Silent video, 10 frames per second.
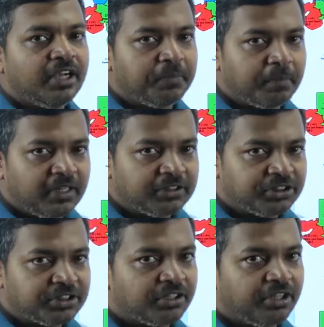
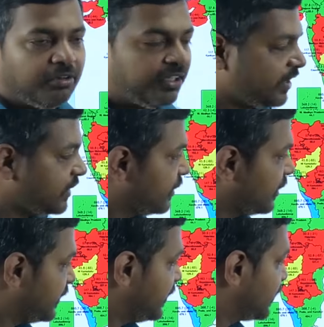departures during this
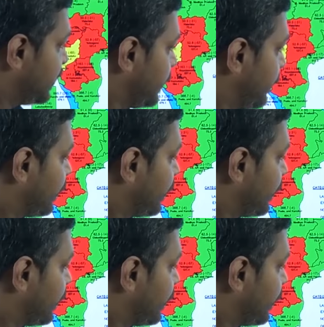season.